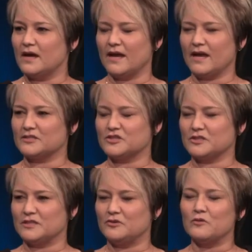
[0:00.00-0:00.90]
I
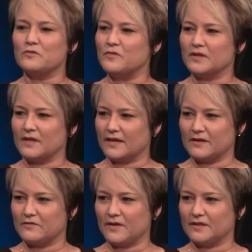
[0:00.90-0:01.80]
actually don't feel like
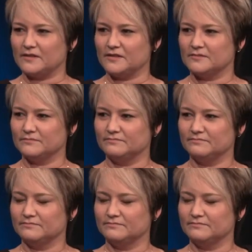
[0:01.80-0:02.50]
a failure. Mm-hmm.